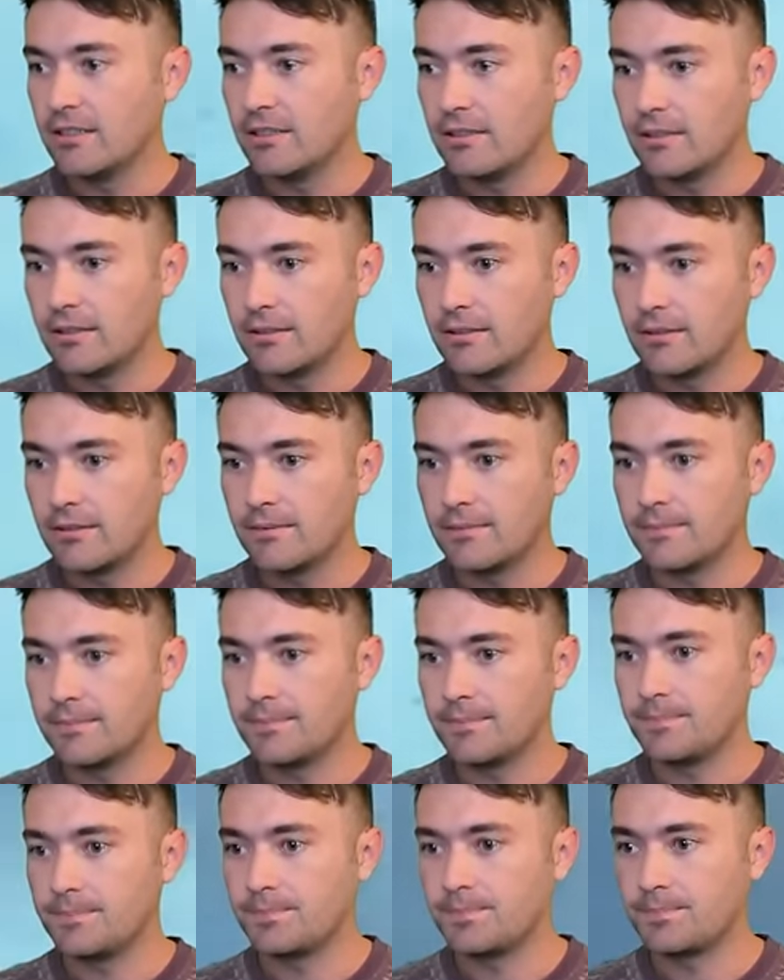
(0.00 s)

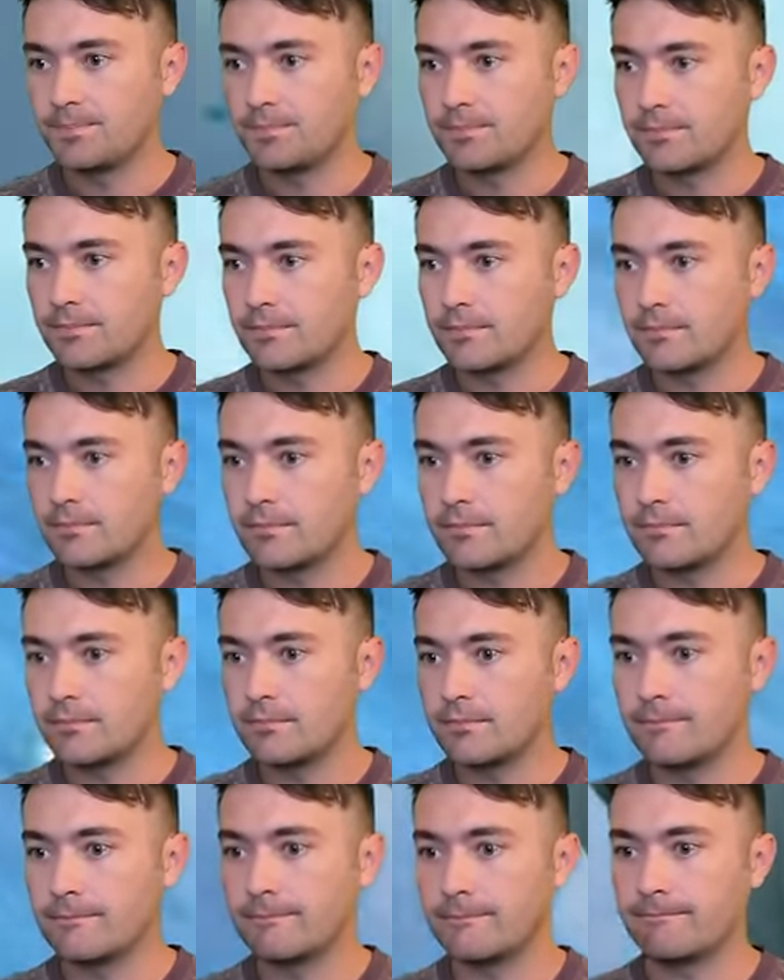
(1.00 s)

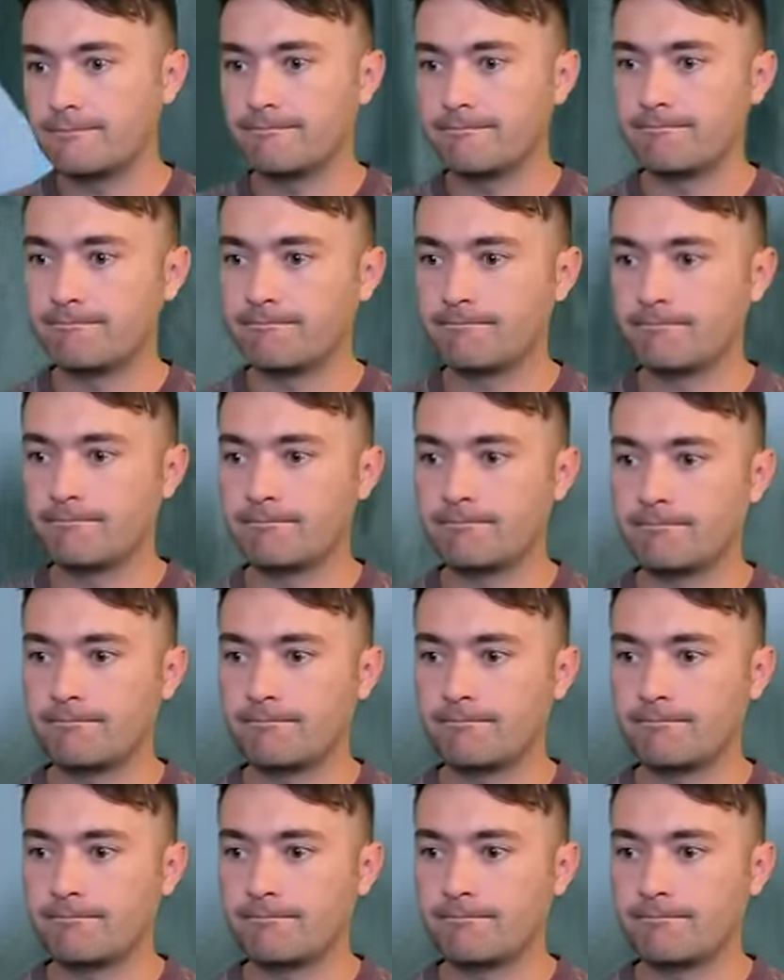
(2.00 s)
[no speech]